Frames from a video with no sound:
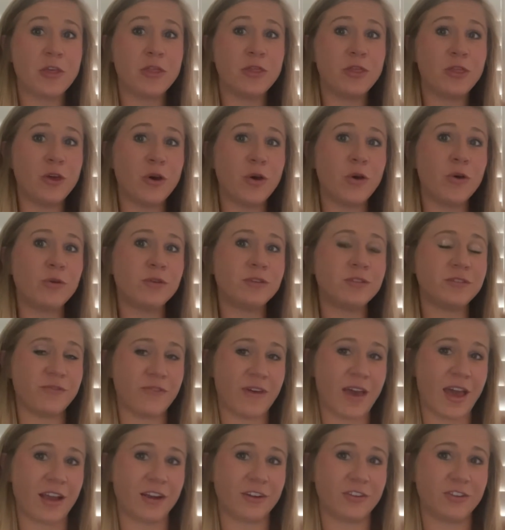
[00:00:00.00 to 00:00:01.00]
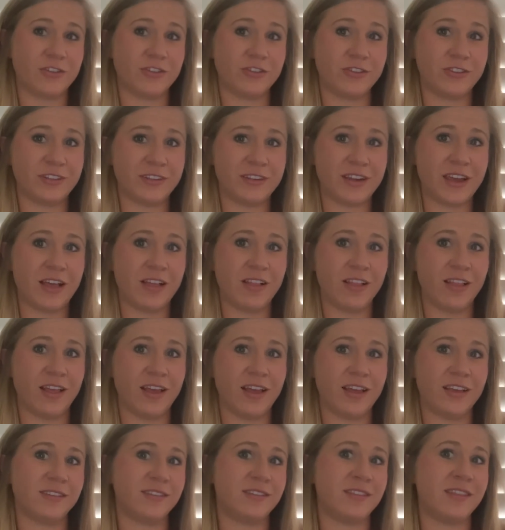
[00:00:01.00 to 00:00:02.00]
Those factors tell
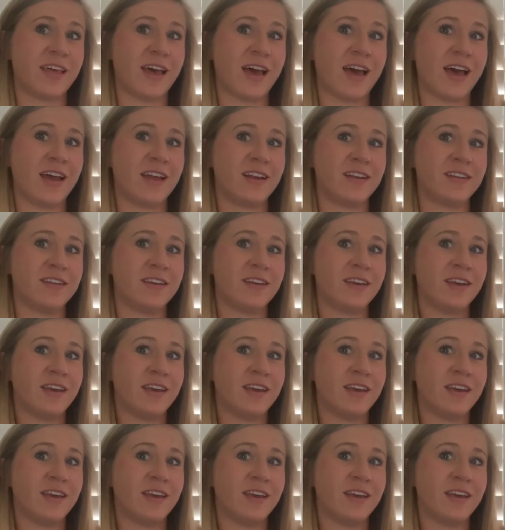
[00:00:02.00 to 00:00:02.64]
us that